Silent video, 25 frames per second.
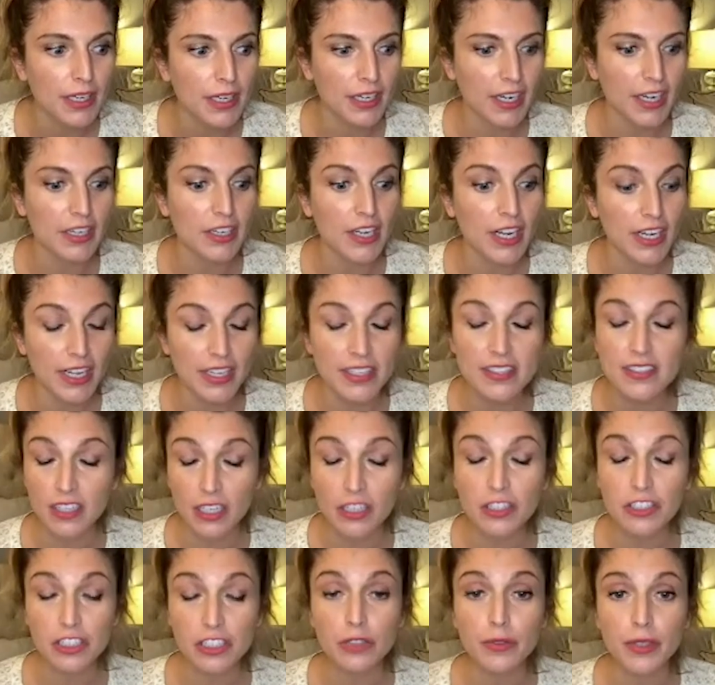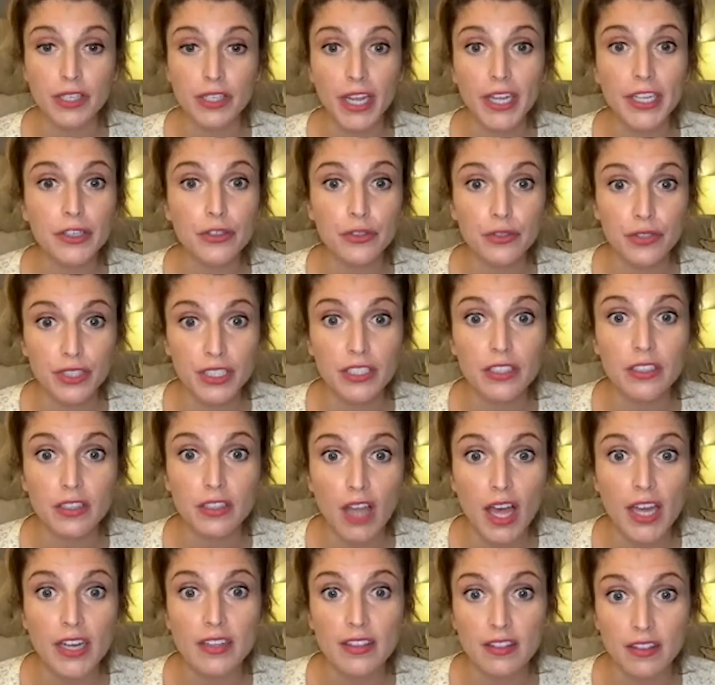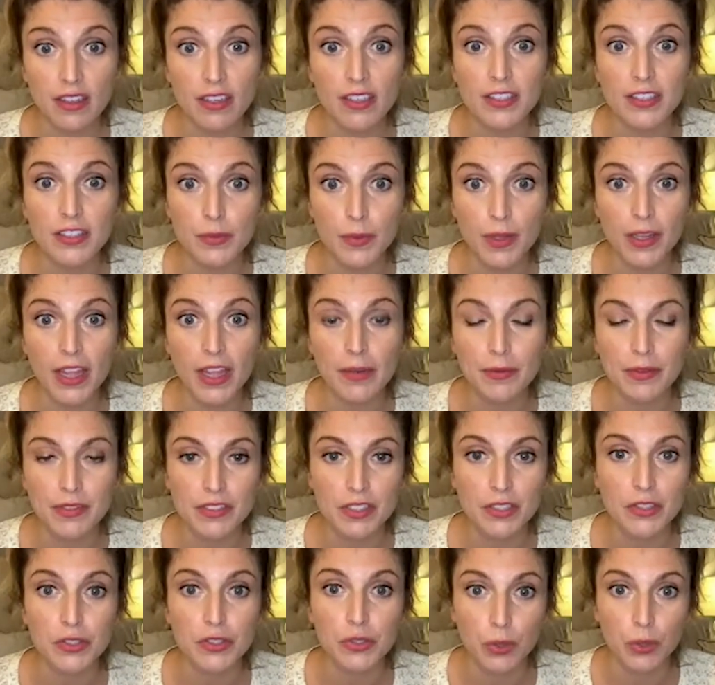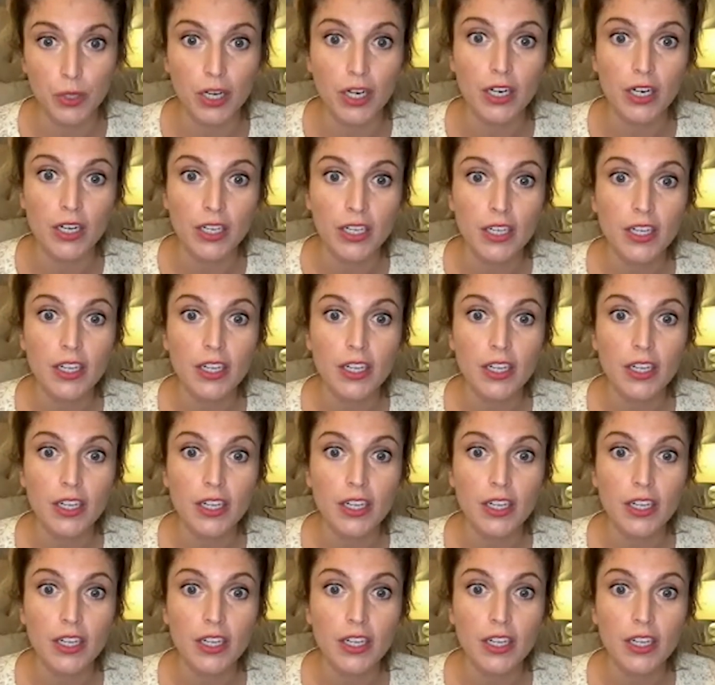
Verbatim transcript: and I, and I stuck to it. I created a lot of things while I was on tour.